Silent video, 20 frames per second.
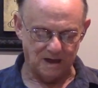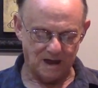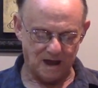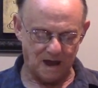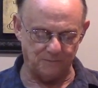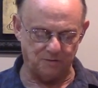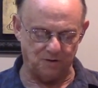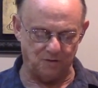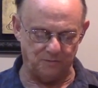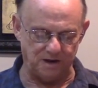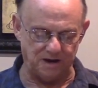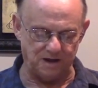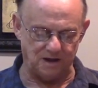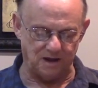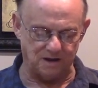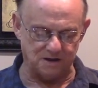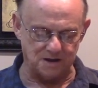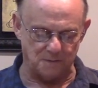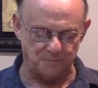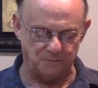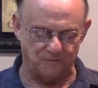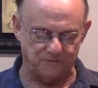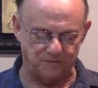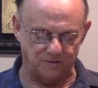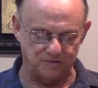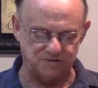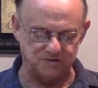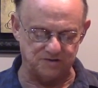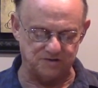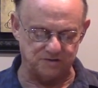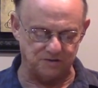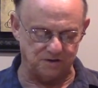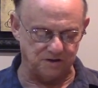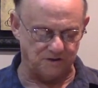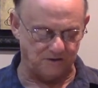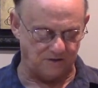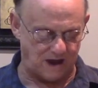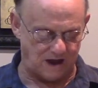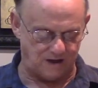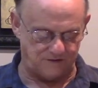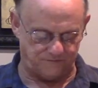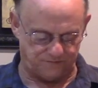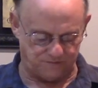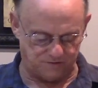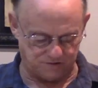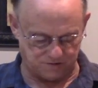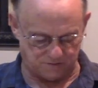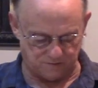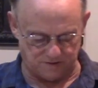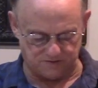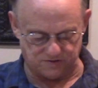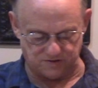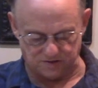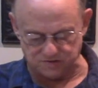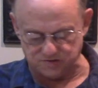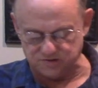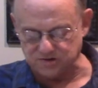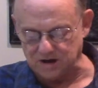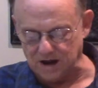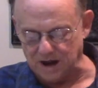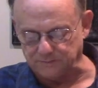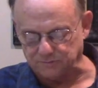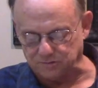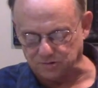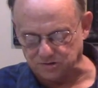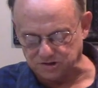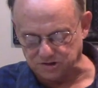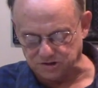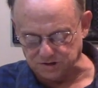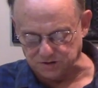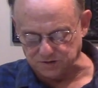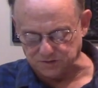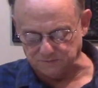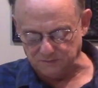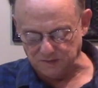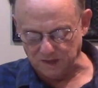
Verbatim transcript: I'm going to read a couple verses to you out of 1 Corinthians chapter 2,